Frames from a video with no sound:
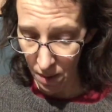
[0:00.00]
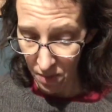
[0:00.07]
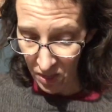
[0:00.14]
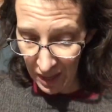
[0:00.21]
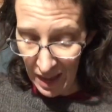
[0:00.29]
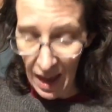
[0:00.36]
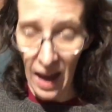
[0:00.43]

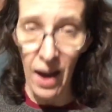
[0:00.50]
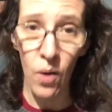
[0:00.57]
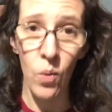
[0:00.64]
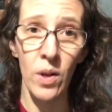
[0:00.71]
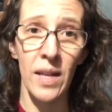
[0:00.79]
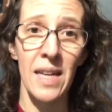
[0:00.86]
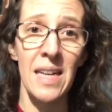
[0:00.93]
the
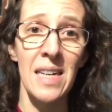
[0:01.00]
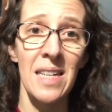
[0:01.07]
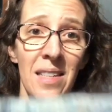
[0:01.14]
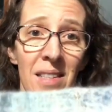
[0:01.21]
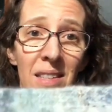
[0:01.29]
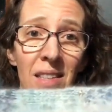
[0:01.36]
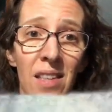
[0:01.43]
cowl and it
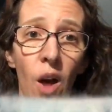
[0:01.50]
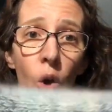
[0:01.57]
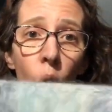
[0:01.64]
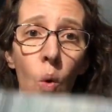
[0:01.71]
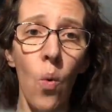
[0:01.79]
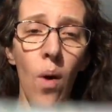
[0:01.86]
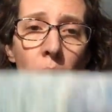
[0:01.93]
is
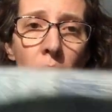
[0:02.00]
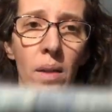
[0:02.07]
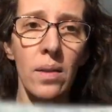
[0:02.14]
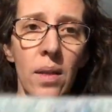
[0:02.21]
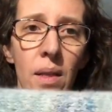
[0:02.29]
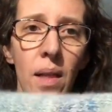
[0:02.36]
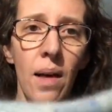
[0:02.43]
so
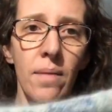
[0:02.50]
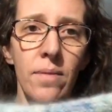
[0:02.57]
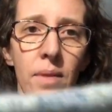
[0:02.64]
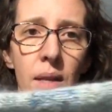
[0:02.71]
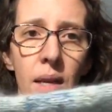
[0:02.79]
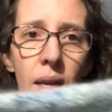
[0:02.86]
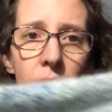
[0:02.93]

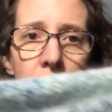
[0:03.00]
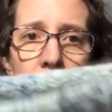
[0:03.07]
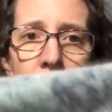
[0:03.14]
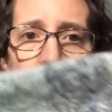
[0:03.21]
lovely.